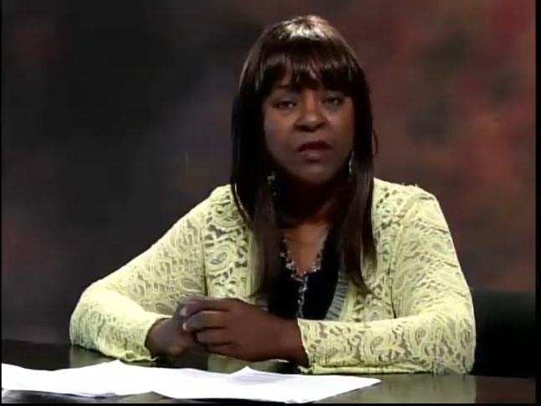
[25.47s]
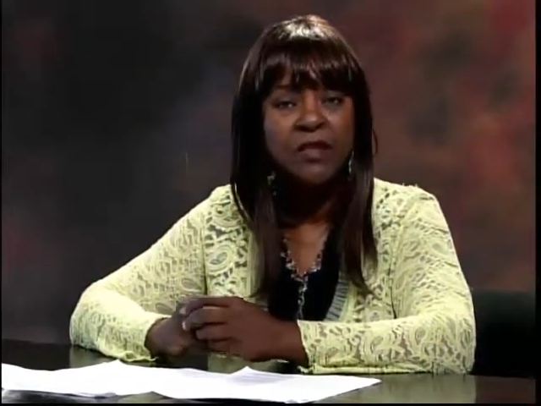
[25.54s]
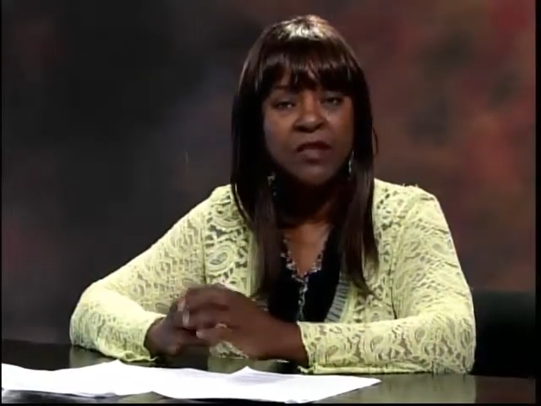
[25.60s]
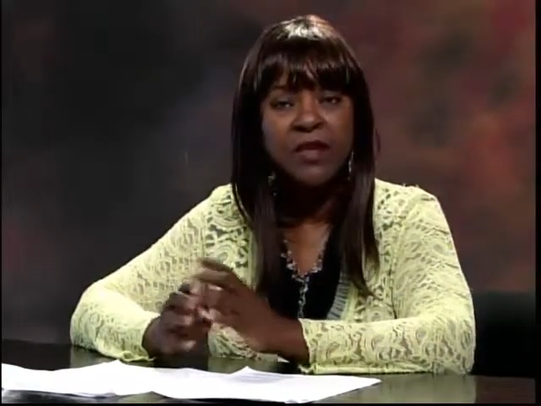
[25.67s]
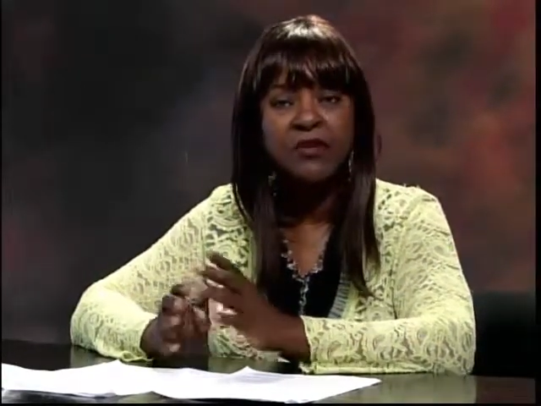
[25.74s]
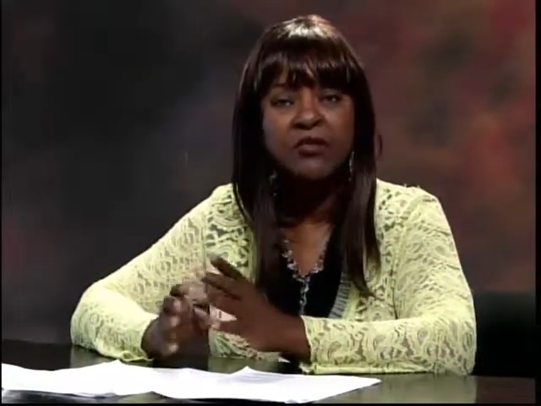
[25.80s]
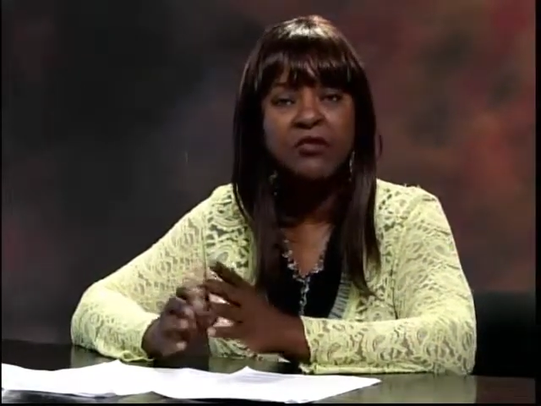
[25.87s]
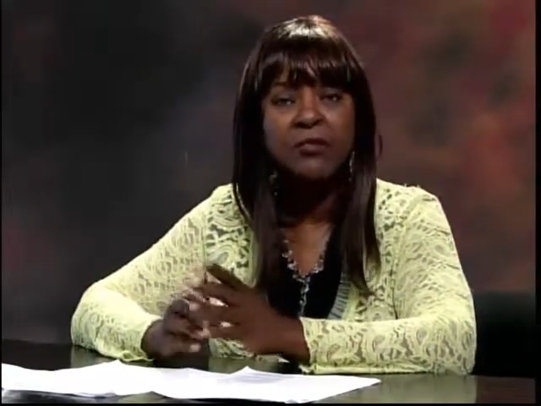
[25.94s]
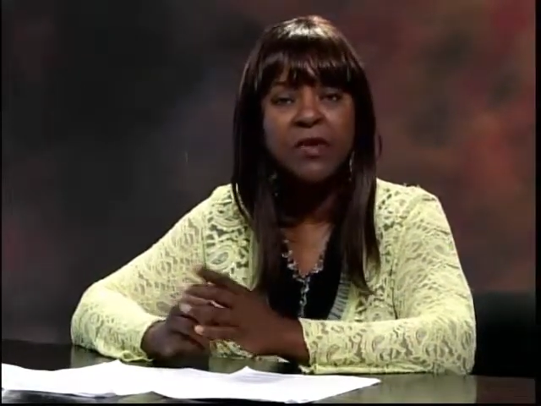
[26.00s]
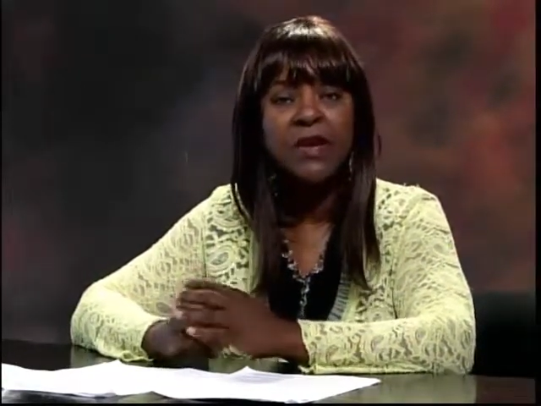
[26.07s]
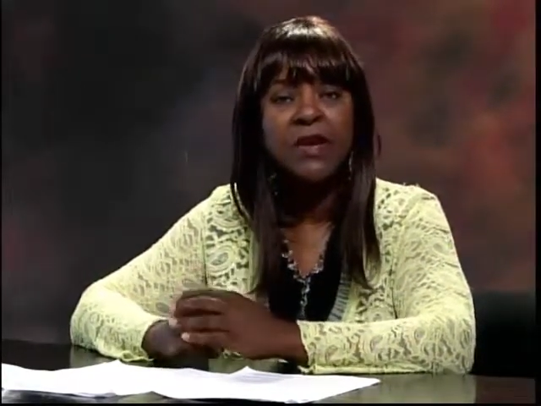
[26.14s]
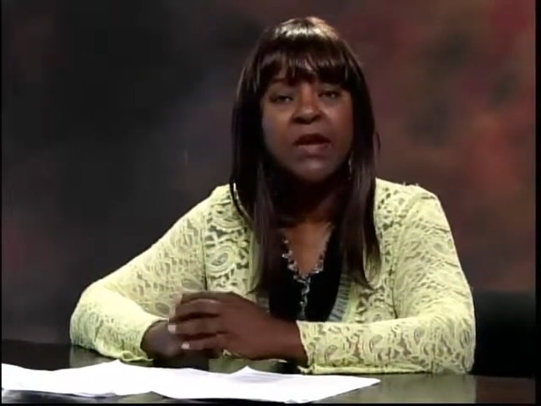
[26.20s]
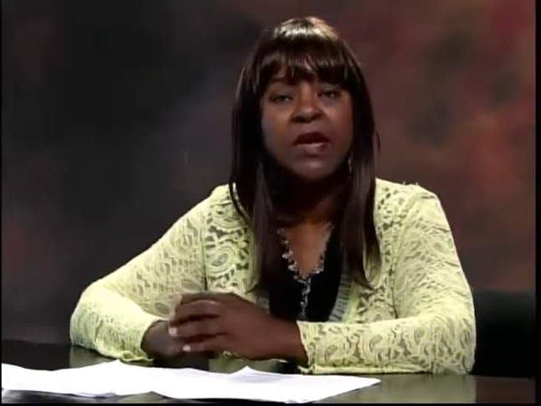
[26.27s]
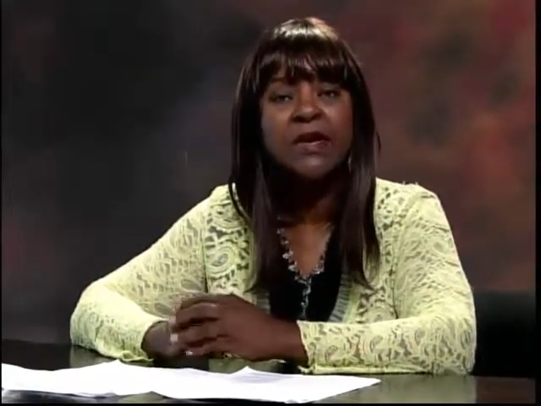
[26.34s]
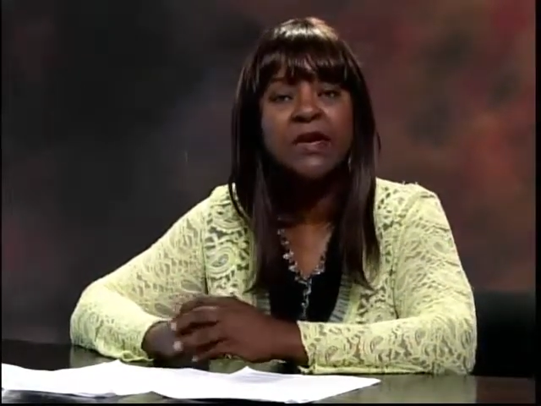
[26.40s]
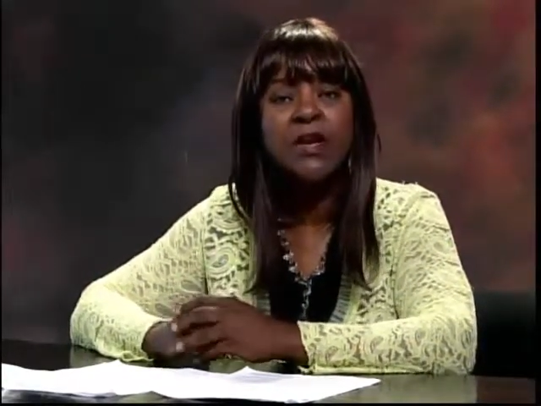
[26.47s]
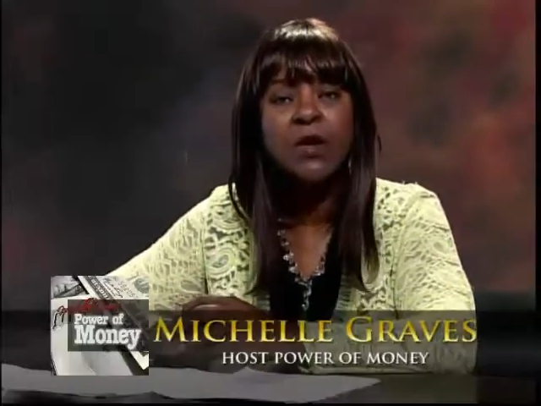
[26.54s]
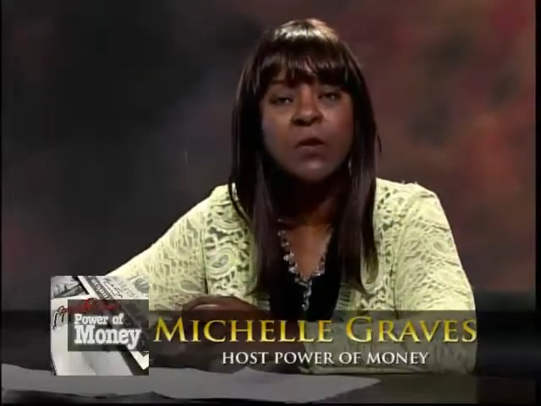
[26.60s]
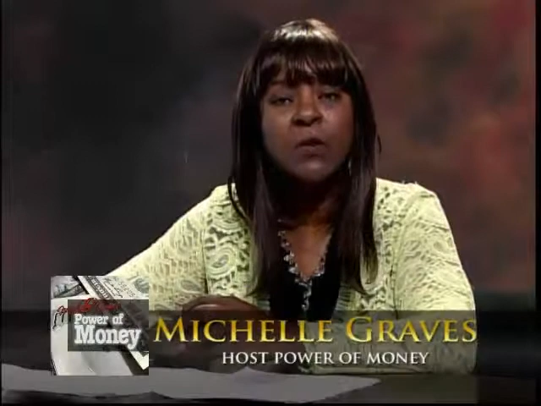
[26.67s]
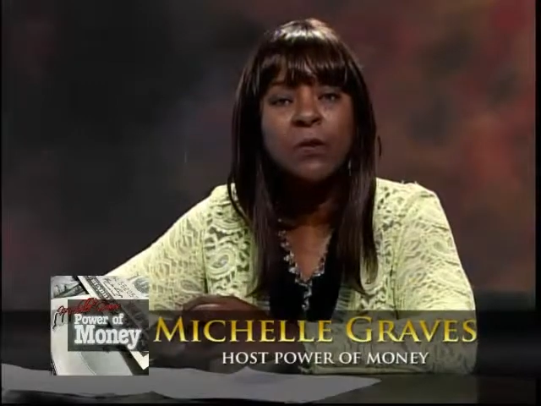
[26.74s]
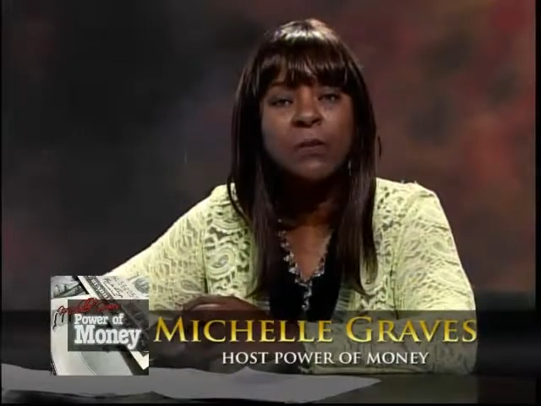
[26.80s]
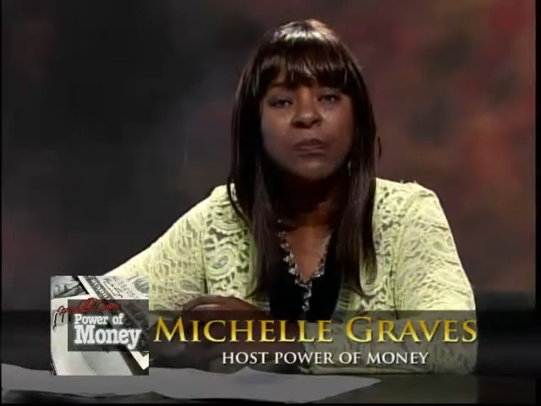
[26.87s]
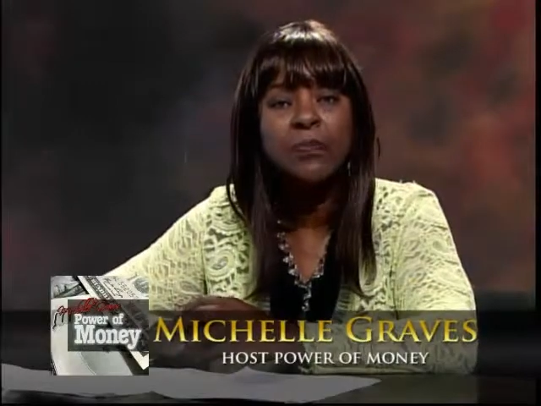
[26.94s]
things you may not know